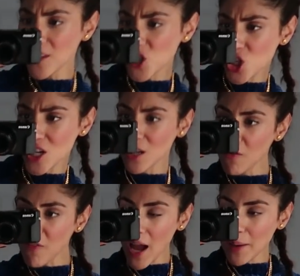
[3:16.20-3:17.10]
the
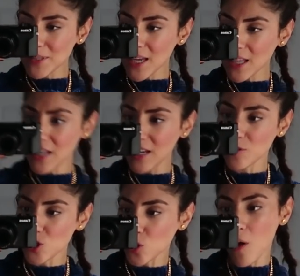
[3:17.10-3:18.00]
chenille vibes lately.
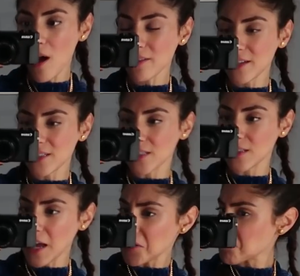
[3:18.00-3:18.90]
Used to rock this
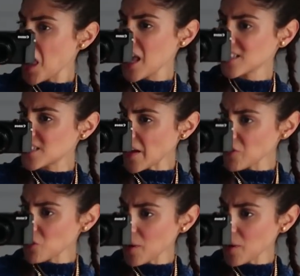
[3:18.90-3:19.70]
in like 7th